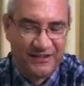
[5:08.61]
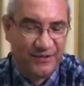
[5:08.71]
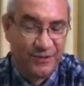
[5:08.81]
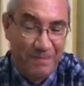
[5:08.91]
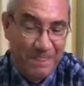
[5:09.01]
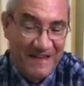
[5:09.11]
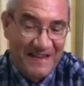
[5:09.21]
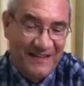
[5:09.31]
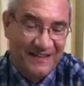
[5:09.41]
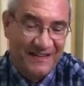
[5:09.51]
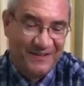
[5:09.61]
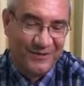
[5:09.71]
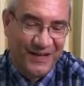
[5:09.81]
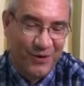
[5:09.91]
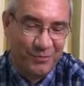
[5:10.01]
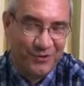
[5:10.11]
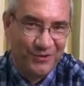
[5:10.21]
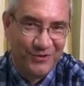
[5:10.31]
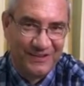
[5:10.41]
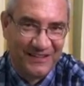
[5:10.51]
So uh, so I hope
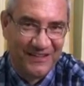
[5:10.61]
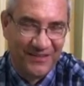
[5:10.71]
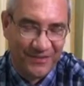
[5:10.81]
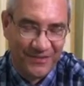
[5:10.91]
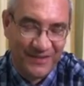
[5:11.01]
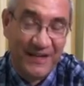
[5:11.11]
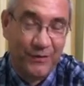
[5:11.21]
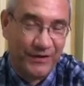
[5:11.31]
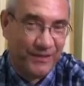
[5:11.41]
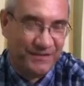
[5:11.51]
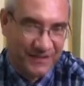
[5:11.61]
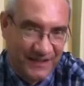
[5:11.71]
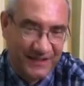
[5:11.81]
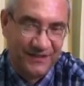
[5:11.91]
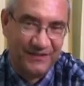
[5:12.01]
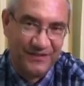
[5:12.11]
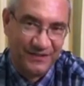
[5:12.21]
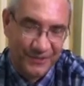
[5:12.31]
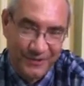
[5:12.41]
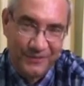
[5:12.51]
you still understand what I'm saying
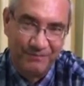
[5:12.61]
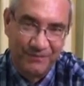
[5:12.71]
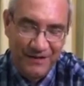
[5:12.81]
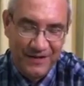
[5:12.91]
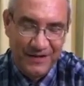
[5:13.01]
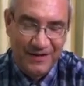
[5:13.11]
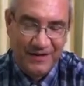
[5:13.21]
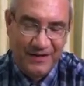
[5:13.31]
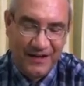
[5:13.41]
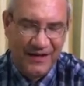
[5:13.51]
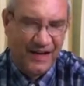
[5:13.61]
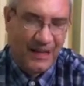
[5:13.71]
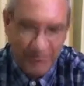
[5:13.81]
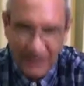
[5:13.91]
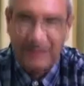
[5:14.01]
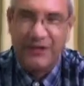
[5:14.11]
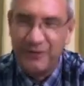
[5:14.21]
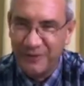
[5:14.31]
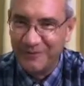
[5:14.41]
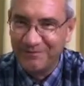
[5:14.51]
to you, uh, and I, I, believe you
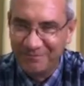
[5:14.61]
do.